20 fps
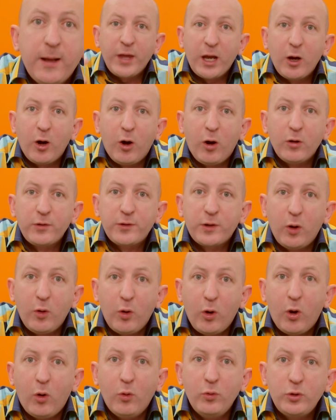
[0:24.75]
They
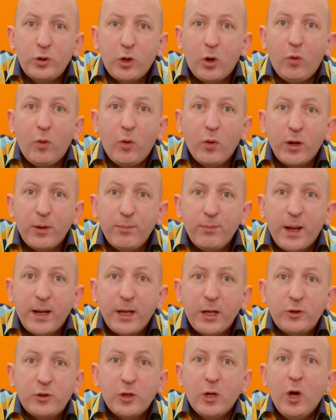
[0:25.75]
also own, co-own and
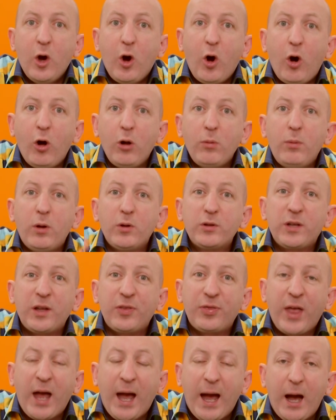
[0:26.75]
manage almost
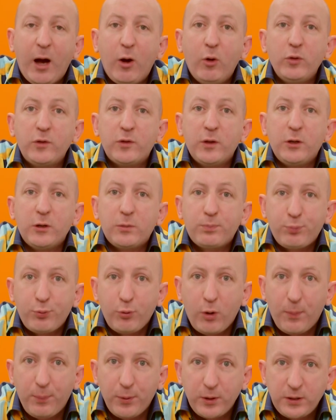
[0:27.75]
1,000
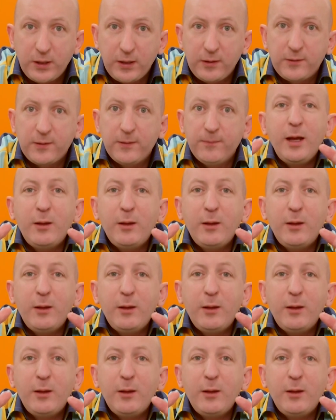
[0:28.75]
properties.